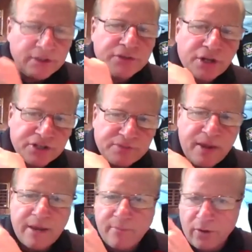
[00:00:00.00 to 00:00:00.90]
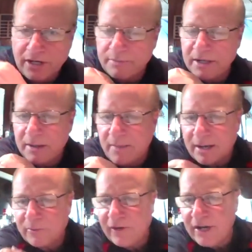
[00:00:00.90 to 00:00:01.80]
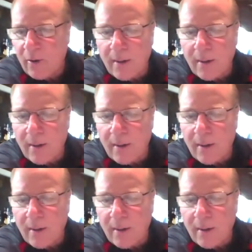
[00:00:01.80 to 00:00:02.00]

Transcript: New Jersey's bad boy, comedian Mike Marino.